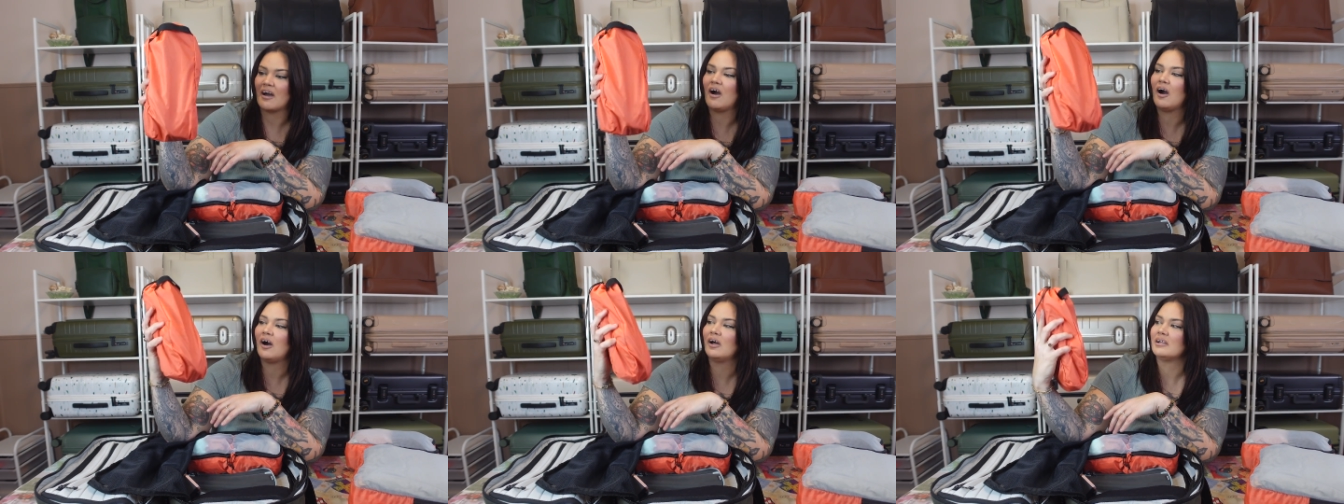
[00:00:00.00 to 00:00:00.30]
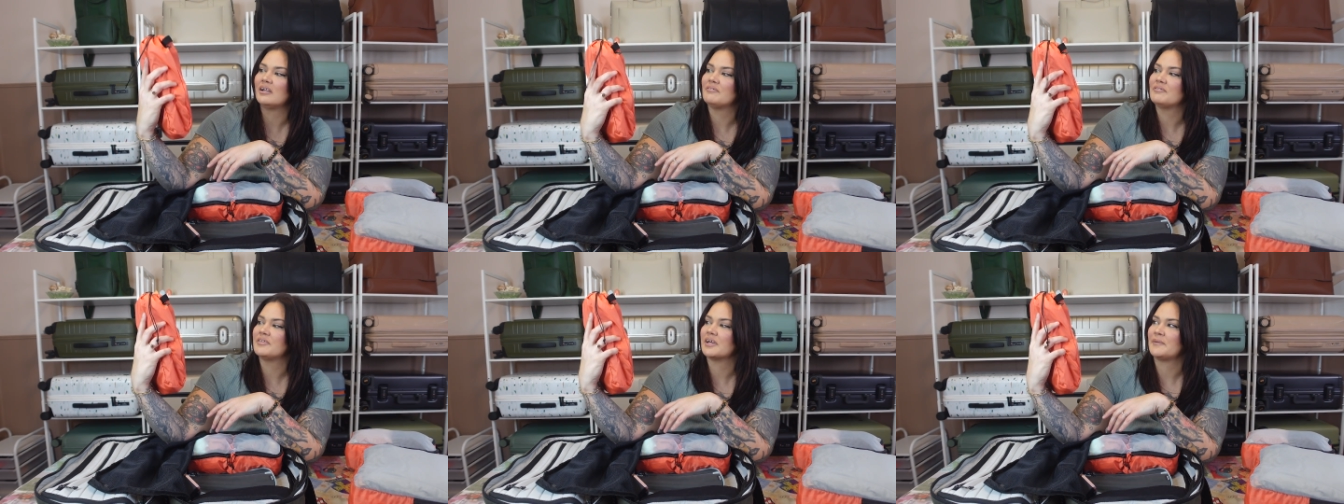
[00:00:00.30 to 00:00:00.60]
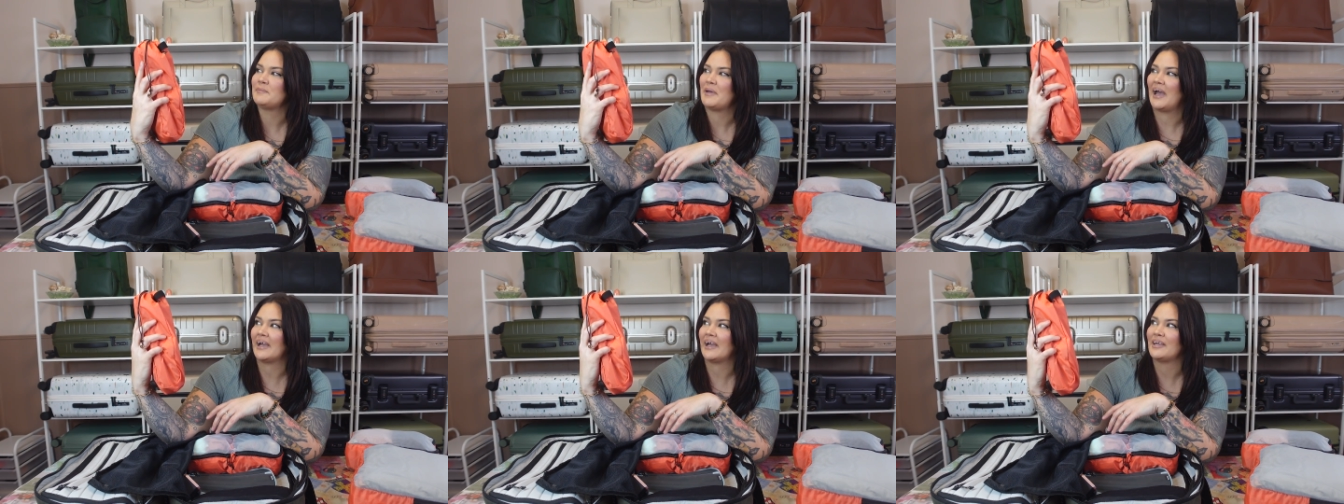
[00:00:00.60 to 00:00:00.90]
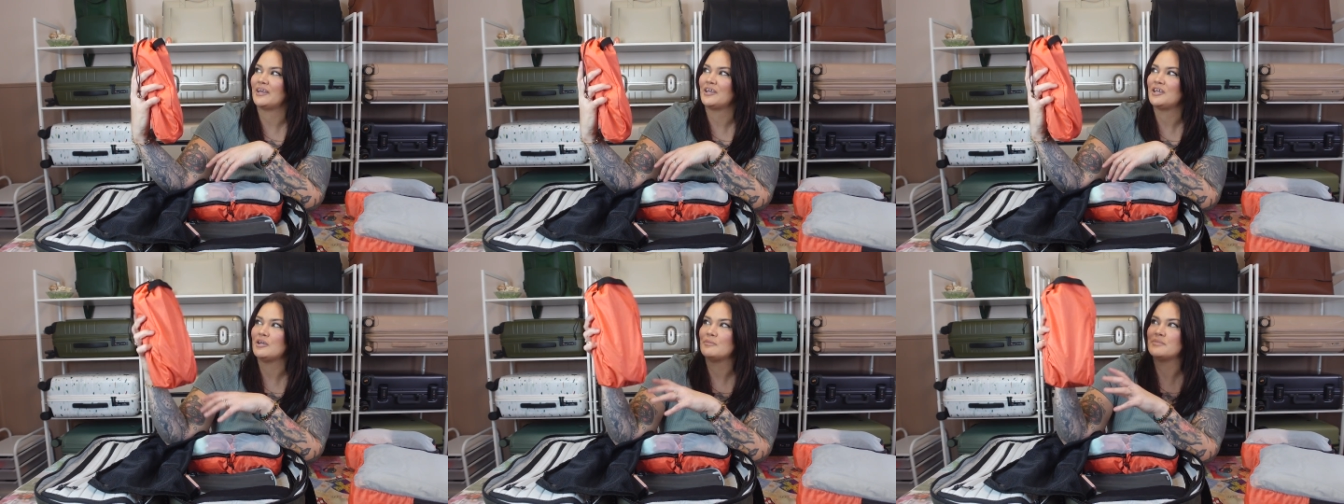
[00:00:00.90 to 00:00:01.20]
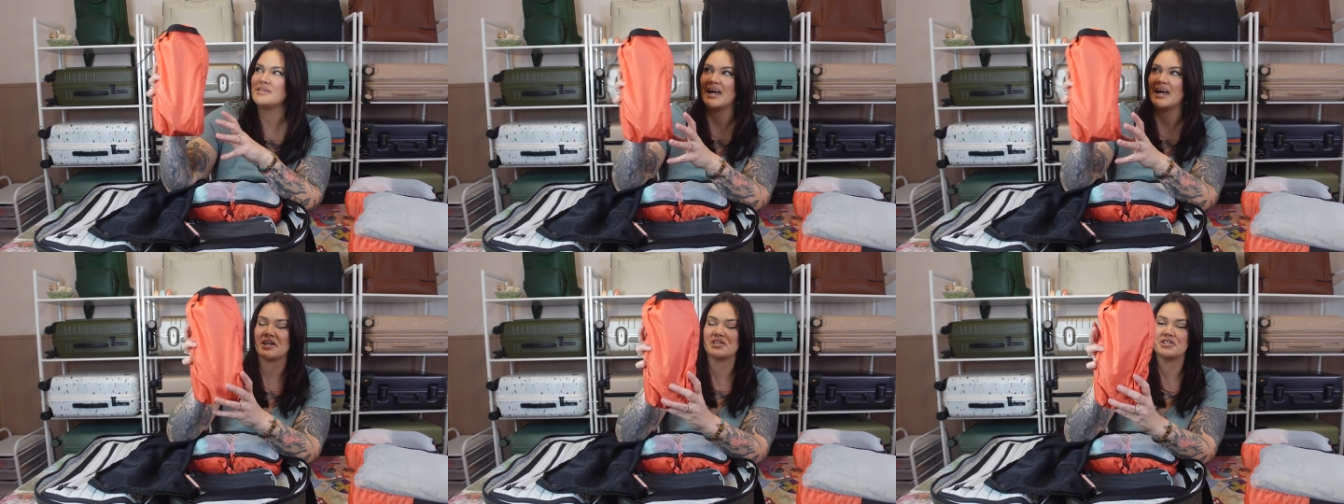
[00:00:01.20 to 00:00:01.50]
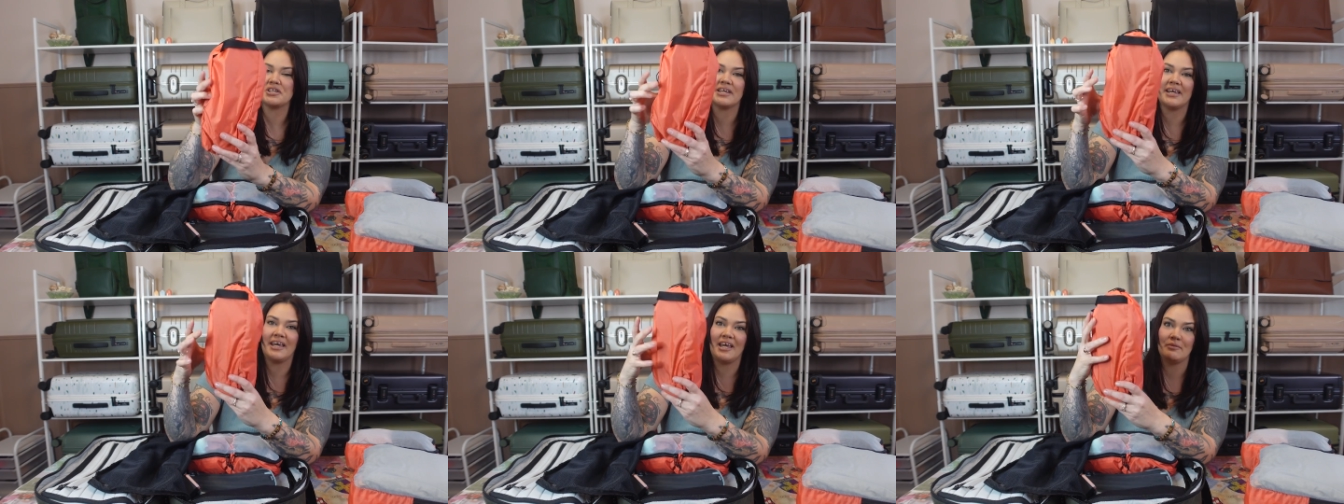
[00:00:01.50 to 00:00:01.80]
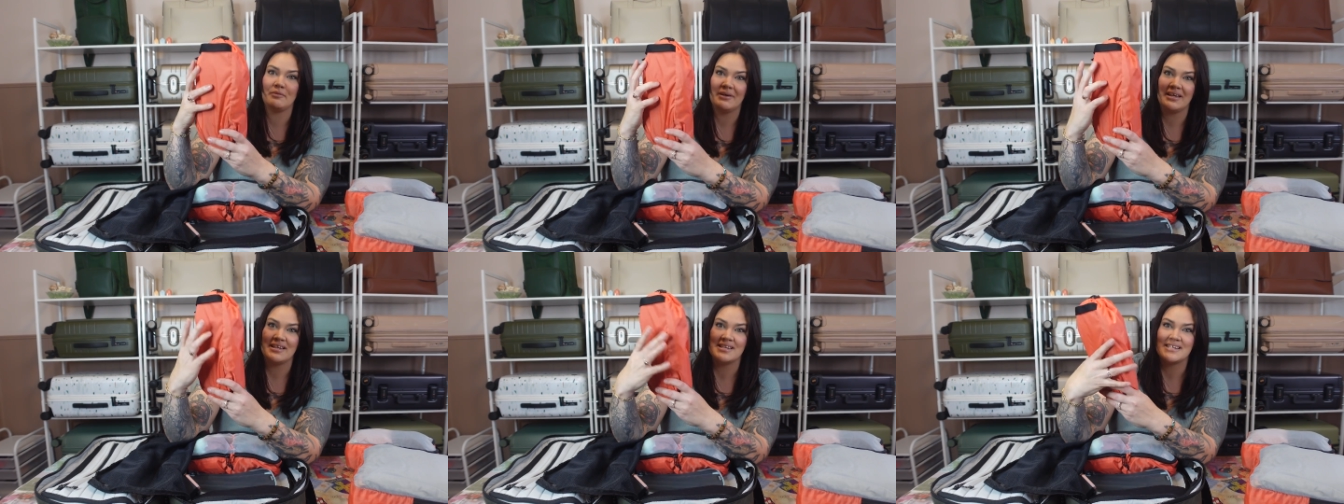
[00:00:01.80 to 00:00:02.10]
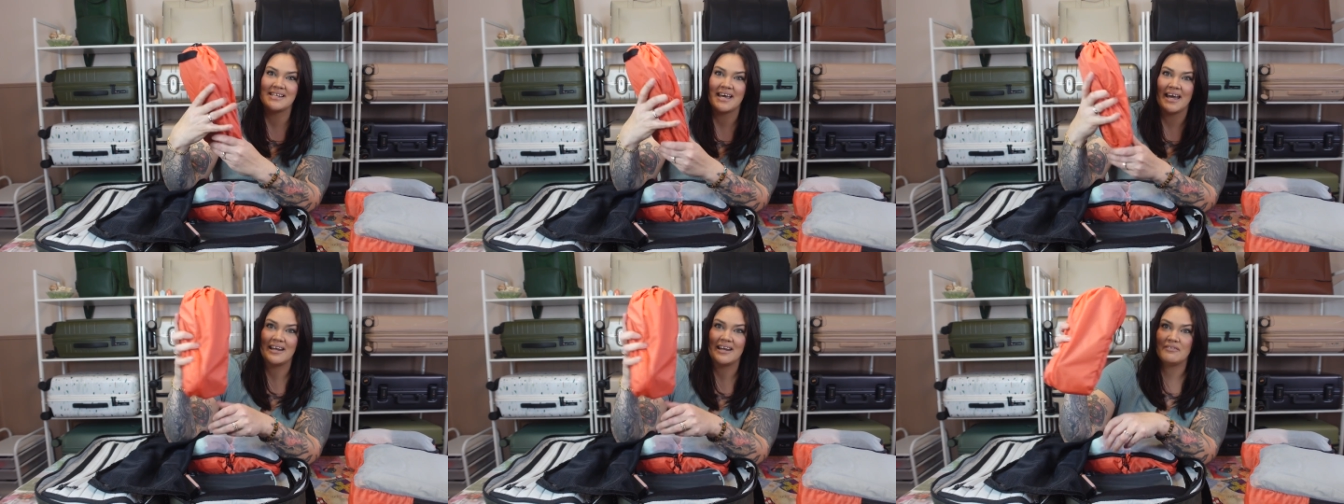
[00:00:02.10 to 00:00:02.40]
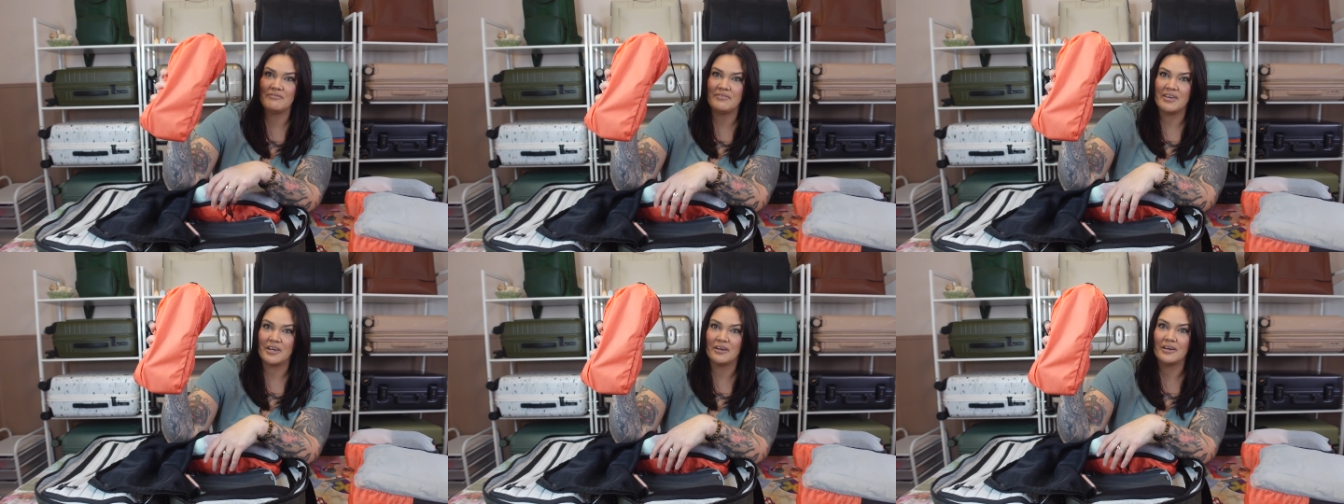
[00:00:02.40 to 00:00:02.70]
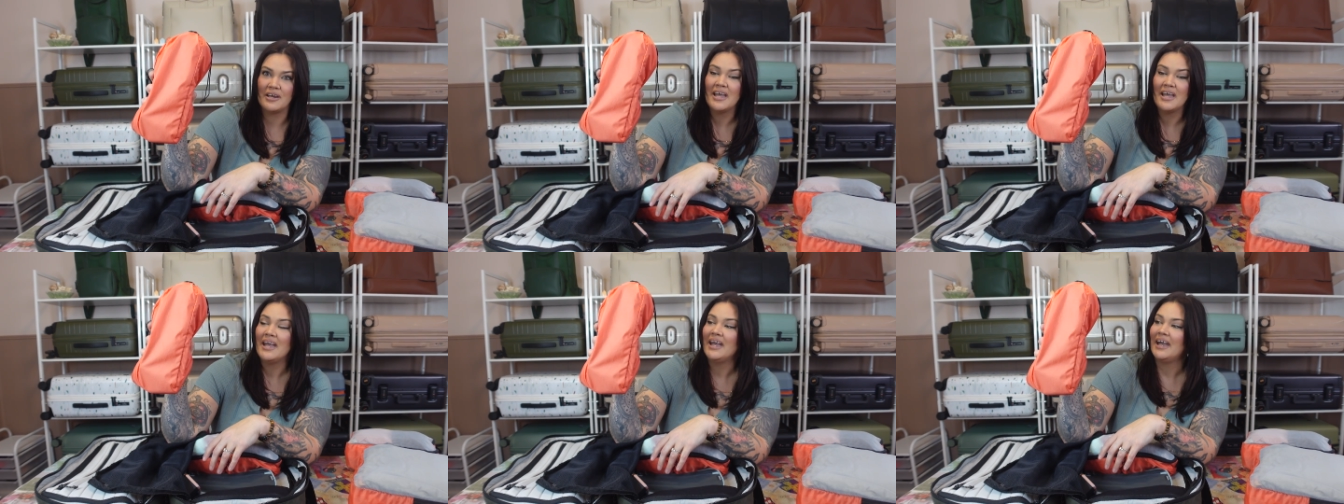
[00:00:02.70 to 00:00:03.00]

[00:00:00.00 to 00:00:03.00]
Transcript: All of the packing cubes actually came inside of here,